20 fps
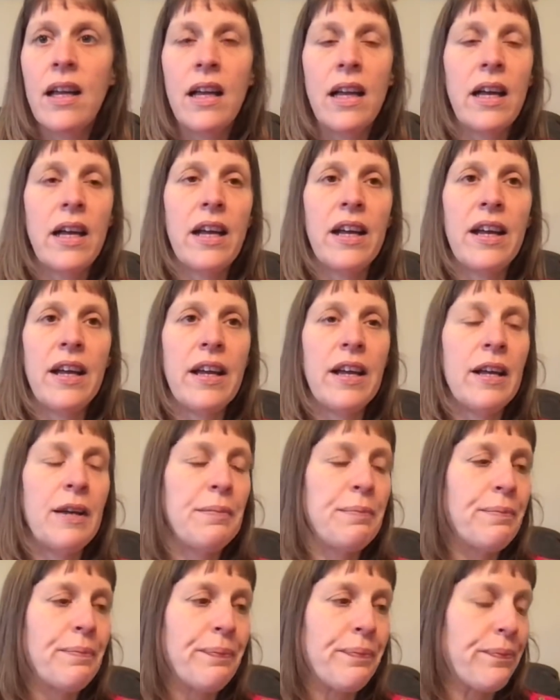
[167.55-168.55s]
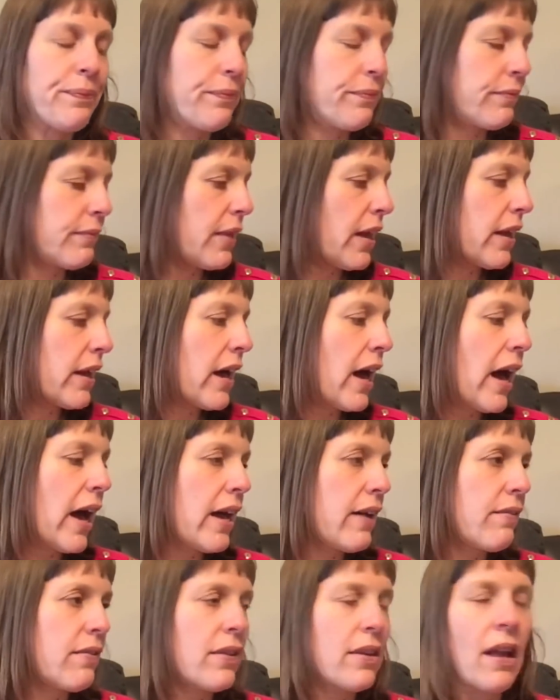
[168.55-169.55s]

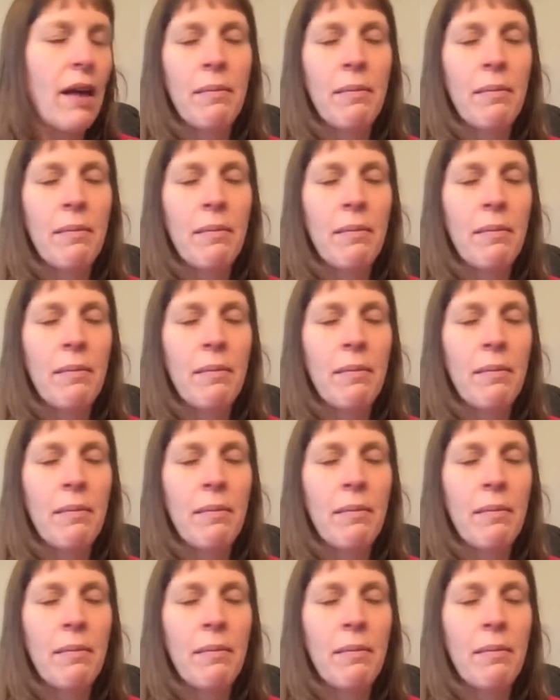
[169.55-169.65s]
We're